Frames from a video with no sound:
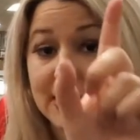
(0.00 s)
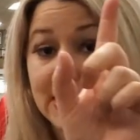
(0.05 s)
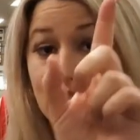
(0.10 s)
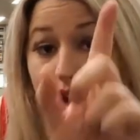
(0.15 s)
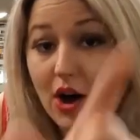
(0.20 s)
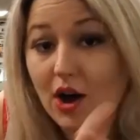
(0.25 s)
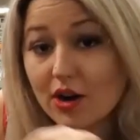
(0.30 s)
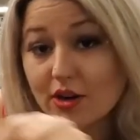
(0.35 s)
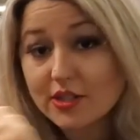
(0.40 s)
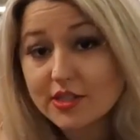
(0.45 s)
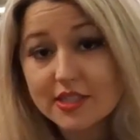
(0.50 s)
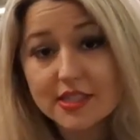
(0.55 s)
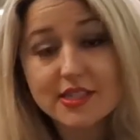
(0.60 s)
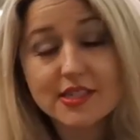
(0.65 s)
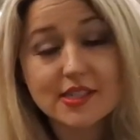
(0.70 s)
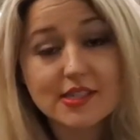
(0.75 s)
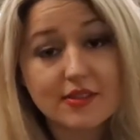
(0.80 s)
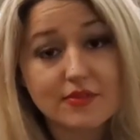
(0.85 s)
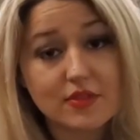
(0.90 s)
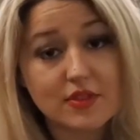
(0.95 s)
the
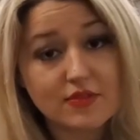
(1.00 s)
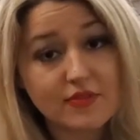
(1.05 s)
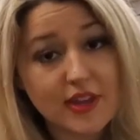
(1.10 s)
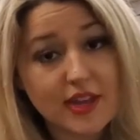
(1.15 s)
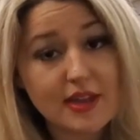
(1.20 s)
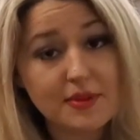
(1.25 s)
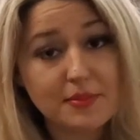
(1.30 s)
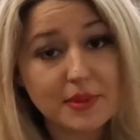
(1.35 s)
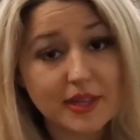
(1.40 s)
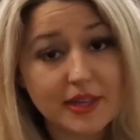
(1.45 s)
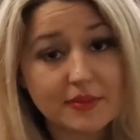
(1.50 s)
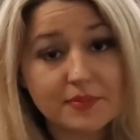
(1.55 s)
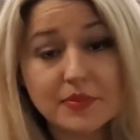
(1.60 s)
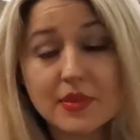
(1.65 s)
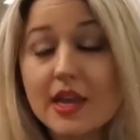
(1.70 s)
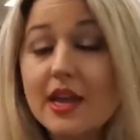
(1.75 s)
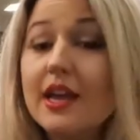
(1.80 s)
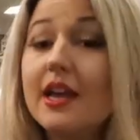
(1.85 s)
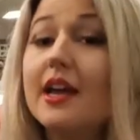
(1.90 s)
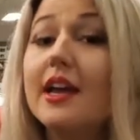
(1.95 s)
artist of the family.
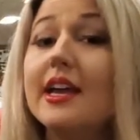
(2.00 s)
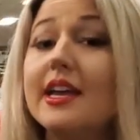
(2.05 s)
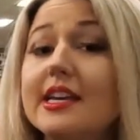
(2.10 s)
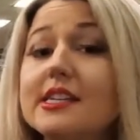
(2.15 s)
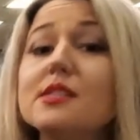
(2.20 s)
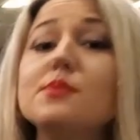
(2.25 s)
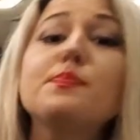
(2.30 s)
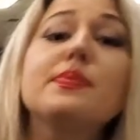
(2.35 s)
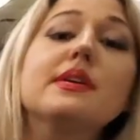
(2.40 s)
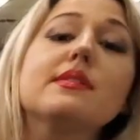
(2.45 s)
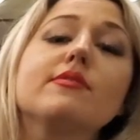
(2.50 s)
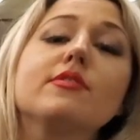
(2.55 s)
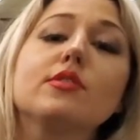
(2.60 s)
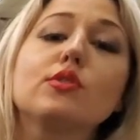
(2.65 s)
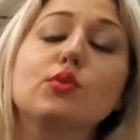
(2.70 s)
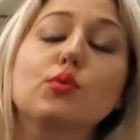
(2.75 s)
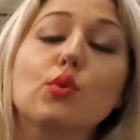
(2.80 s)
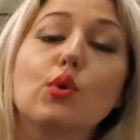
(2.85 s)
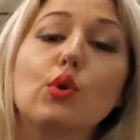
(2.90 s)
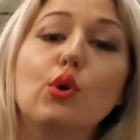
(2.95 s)
His
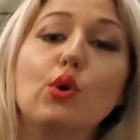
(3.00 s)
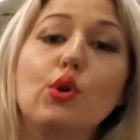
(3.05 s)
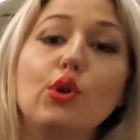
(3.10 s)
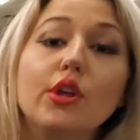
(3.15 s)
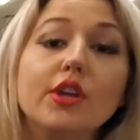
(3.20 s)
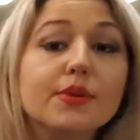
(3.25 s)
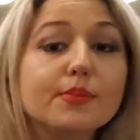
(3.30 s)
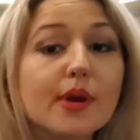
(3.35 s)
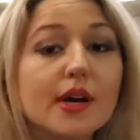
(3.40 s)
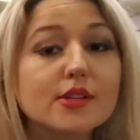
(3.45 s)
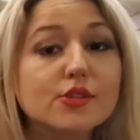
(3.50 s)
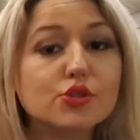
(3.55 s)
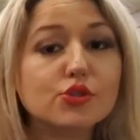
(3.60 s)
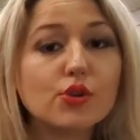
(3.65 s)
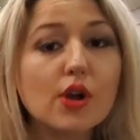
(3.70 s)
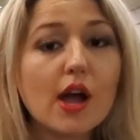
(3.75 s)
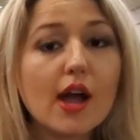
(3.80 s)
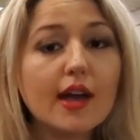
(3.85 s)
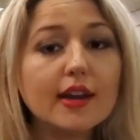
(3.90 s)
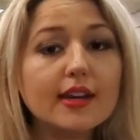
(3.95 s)
pivotal role in
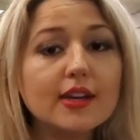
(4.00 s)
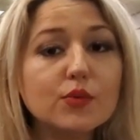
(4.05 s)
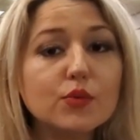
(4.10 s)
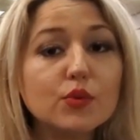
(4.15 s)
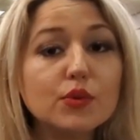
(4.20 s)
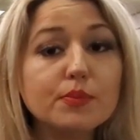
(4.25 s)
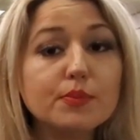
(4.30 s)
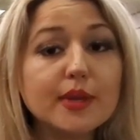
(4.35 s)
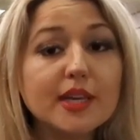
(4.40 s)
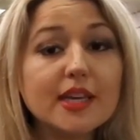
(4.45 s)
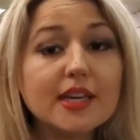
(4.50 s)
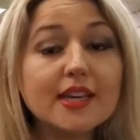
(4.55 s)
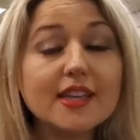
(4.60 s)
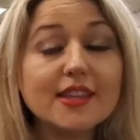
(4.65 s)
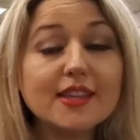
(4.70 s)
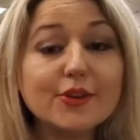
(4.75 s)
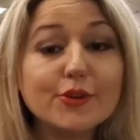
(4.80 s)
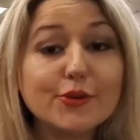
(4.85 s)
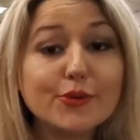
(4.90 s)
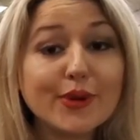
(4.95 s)
Maserati would be
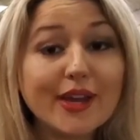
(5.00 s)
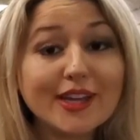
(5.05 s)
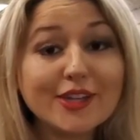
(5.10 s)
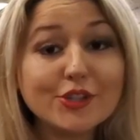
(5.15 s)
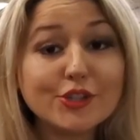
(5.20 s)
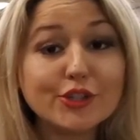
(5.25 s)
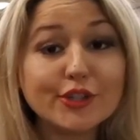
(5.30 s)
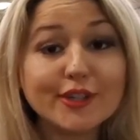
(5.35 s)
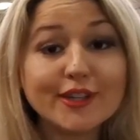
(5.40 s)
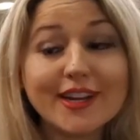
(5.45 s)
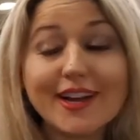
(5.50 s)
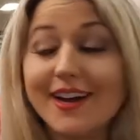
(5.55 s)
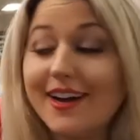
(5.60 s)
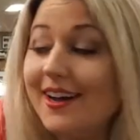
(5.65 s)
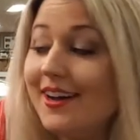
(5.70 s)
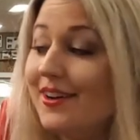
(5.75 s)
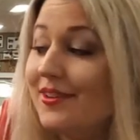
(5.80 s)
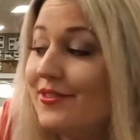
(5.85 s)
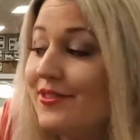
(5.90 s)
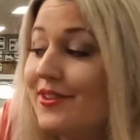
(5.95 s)
the creation
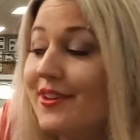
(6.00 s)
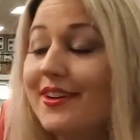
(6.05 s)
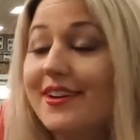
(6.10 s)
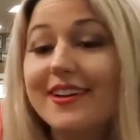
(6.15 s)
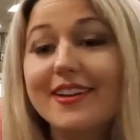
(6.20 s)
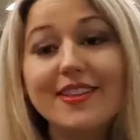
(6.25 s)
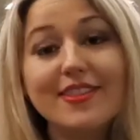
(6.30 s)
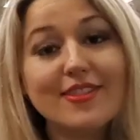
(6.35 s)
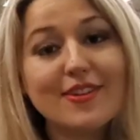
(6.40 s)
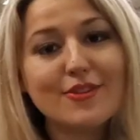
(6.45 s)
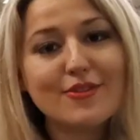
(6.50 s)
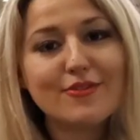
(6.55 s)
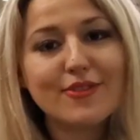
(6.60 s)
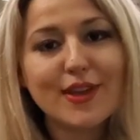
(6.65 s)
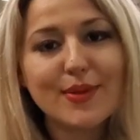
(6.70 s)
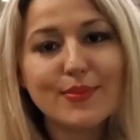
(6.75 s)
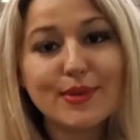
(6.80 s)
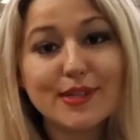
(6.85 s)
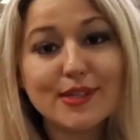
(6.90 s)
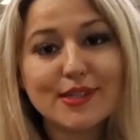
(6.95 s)
of their
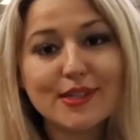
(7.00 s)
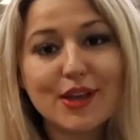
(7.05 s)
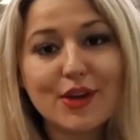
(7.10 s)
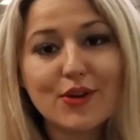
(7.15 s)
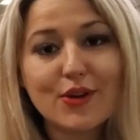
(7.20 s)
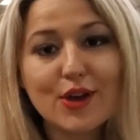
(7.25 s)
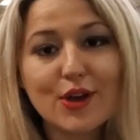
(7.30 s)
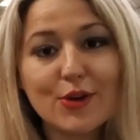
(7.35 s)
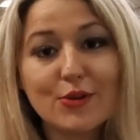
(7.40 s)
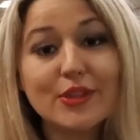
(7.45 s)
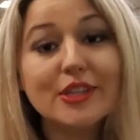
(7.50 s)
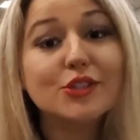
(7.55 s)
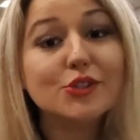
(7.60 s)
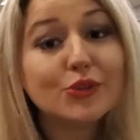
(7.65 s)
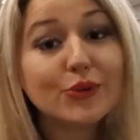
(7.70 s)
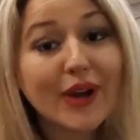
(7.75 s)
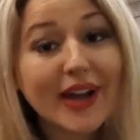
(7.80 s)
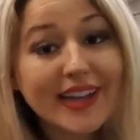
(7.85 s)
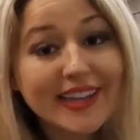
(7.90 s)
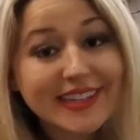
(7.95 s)
famous logo, the
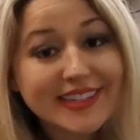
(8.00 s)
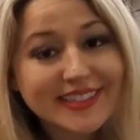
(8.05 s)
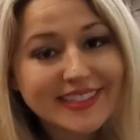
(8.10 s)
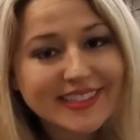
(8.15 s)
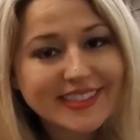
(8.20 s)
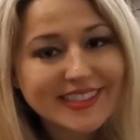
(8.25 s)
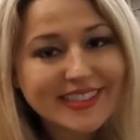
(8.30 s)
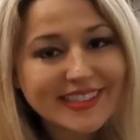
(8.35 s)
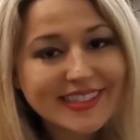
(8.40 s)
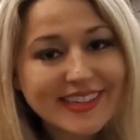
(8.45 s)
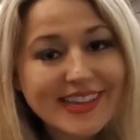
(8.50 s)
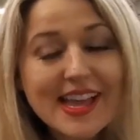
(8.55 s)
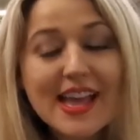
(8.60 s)
Trident.